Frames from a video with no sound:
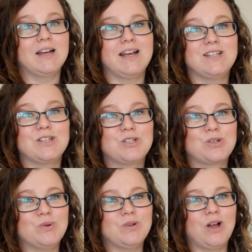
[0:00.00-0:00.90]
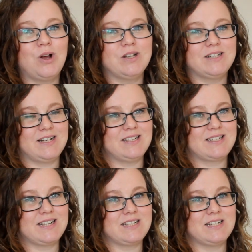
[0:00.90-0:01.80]
It's a school holiday
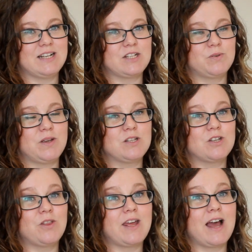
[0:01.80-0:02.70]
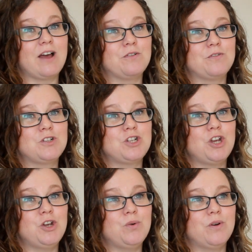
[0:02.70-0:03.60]
starting next week, so they have
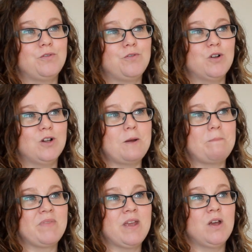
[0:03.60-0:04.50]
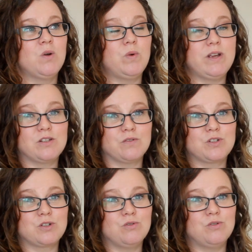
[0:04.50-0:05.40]
2 full weeks off
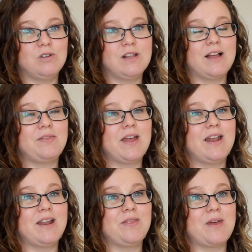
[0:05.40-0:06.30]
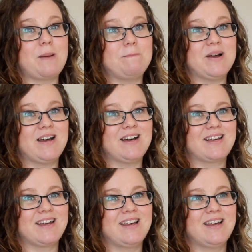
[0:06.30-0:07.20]
school, and then they're
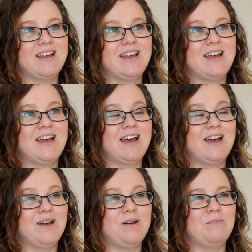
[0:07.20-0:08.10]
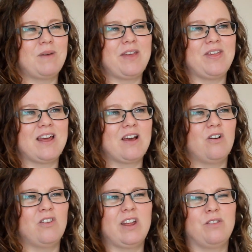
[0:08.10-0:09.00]
back I think
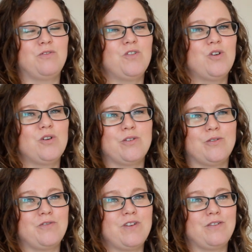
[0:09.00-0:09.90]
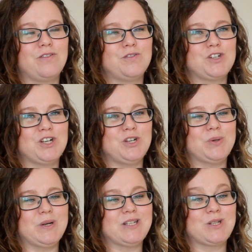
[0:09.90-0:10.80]
on like the 4th or 5th of
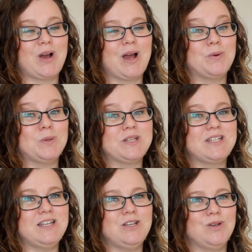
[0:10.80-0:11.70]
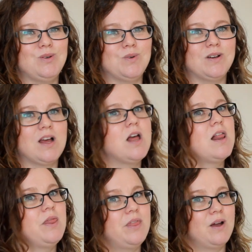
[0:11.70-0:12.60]
January, so I will see you
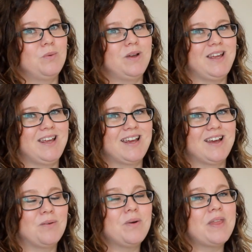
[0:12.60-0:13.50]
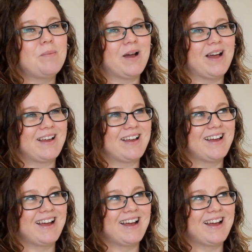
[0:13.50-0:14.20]
that week when they're back.